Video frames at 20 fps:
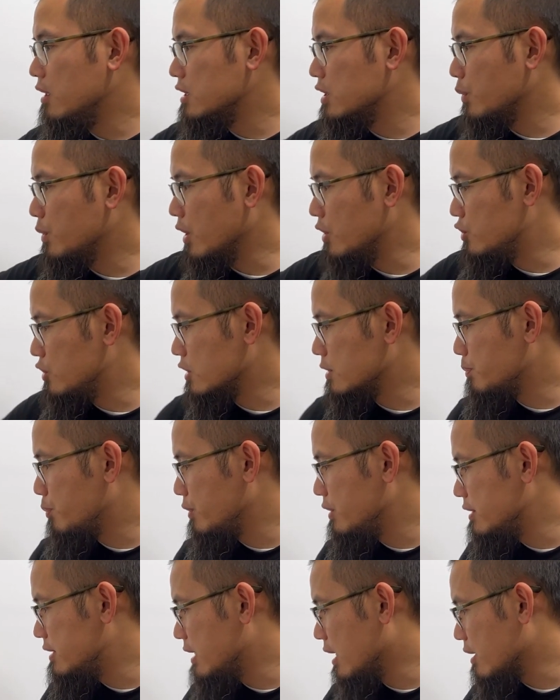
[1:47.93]
So we can just put
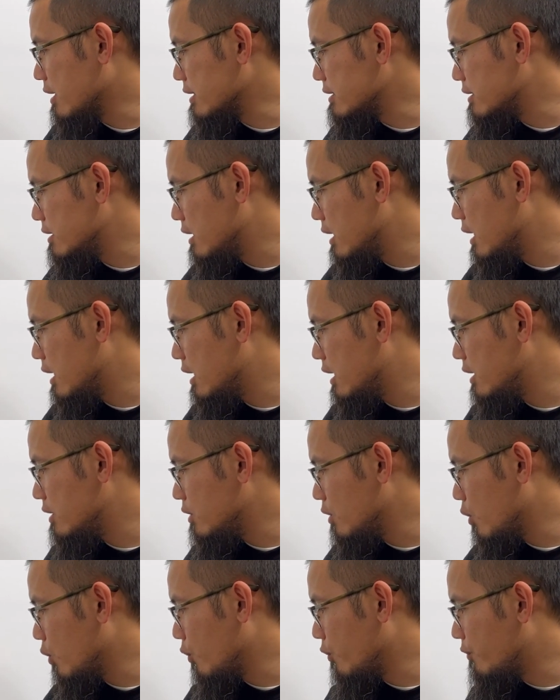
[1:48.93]
this down as
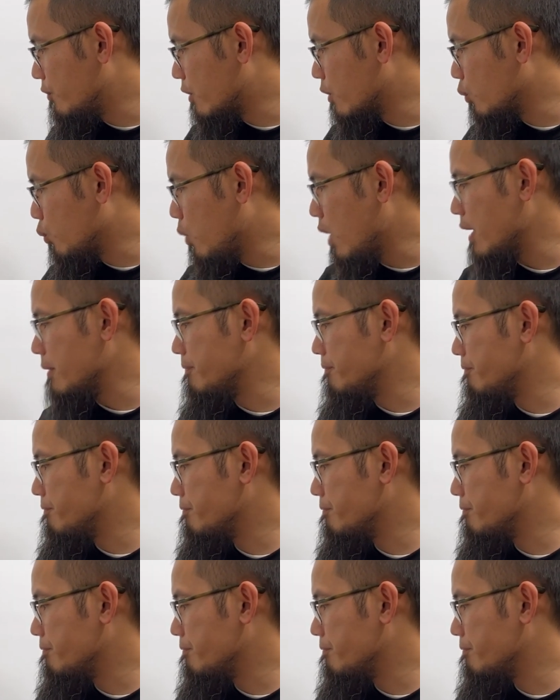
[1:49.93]
n over 1.